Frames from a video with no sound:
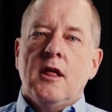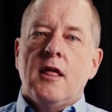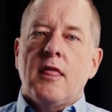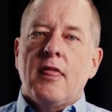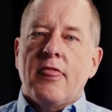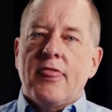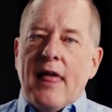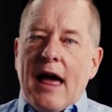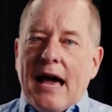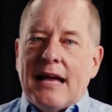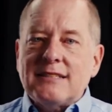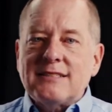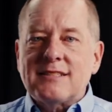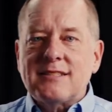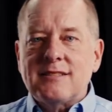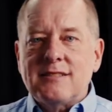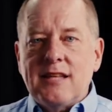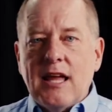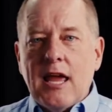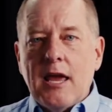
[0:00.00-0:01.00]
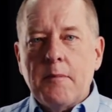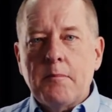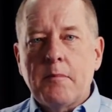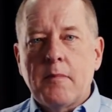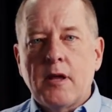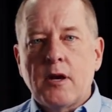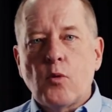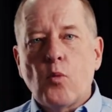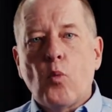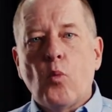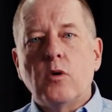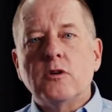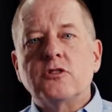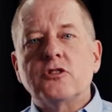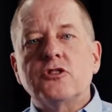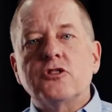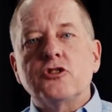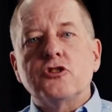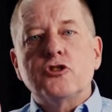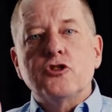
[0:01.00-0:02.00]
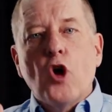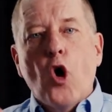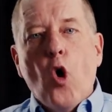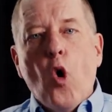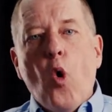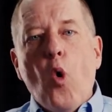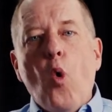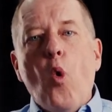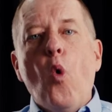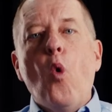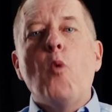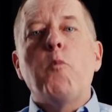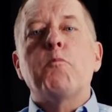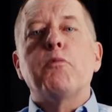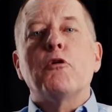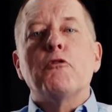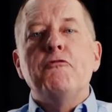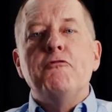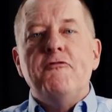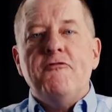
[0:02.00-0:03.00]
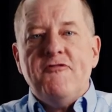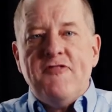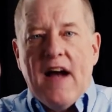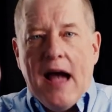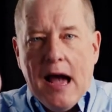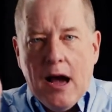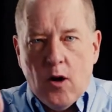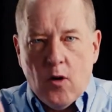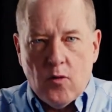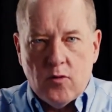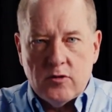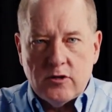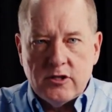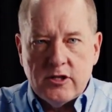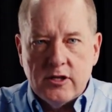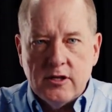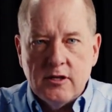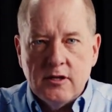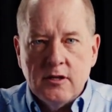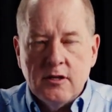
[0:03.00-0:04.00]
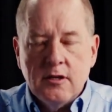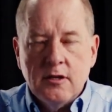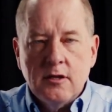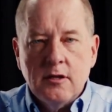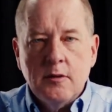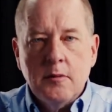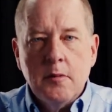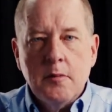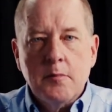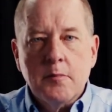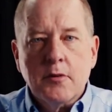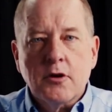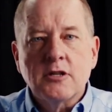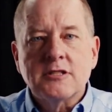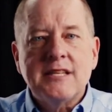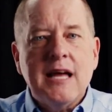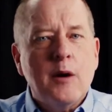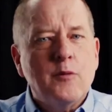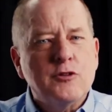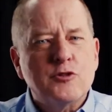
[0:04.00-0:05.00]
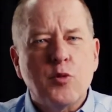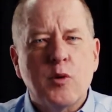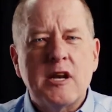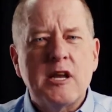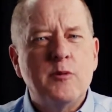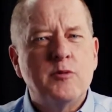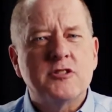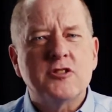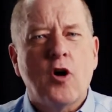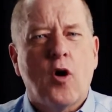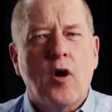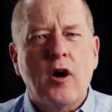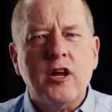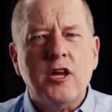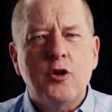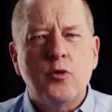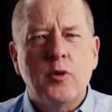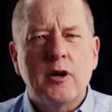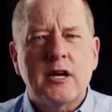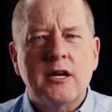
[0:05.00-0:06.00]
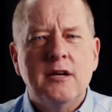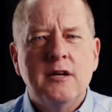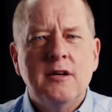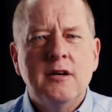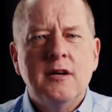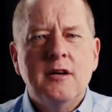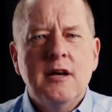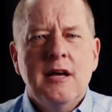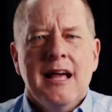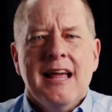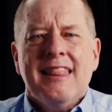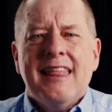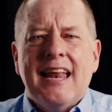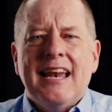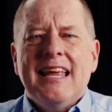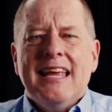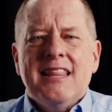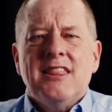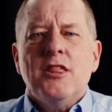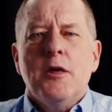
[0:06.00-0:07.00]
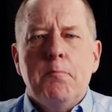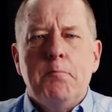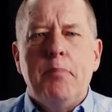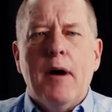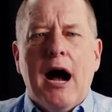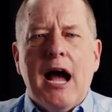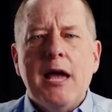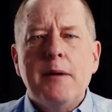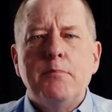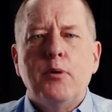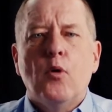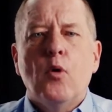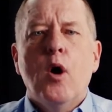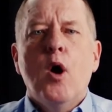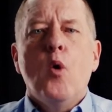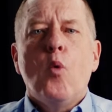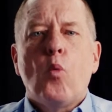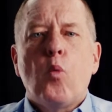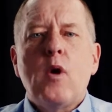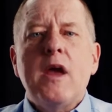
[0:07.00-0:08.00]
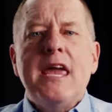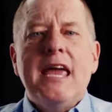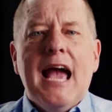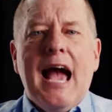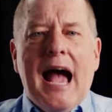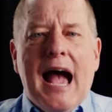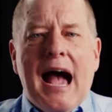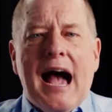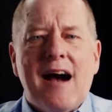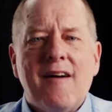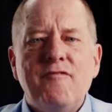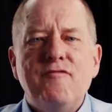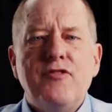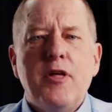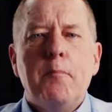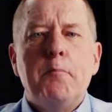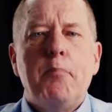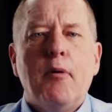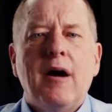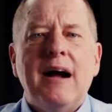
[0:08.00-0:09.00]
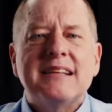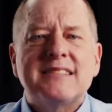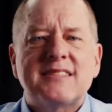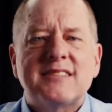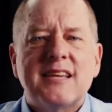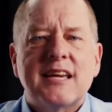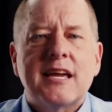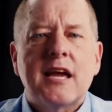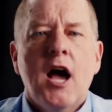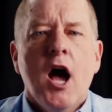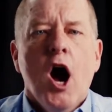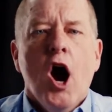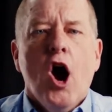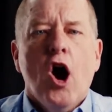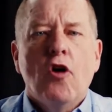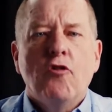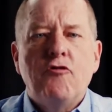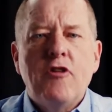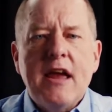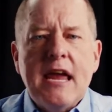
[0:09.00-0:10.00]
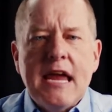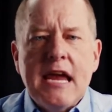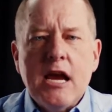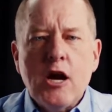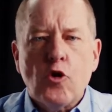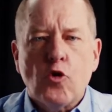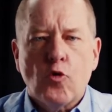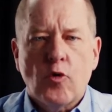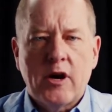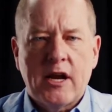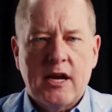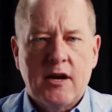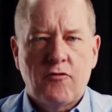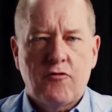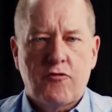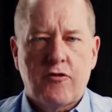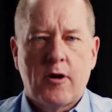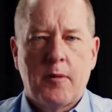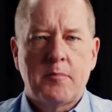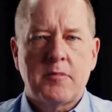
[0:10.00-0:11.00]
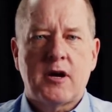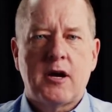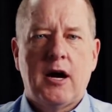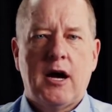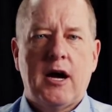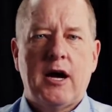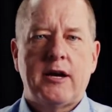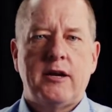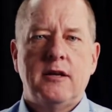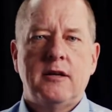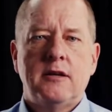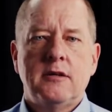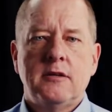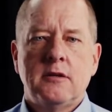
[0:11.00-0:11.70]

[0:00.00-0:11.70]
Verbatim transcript: that statement was so profound because that was what he was arguing. That in the Bible, we have the blessing of hearing from God.